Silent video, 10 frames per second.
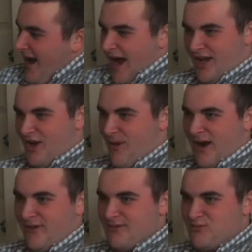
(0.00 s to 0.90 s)
I could go
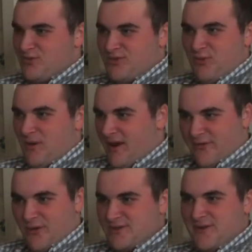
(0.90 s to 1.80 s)
out when I
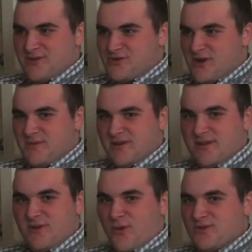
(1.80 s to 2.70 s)
first fishing trip
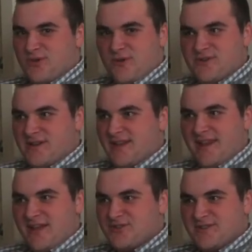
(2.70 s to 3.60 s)
to North Georgia and
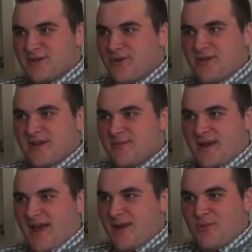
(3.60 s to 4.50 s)
catch a single thing,
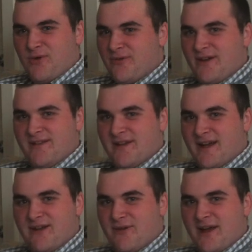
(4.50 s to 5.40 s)
but I had more fun than
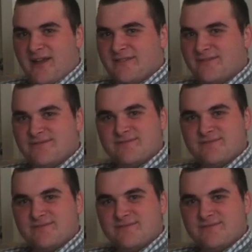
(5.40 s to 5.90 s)
I ever had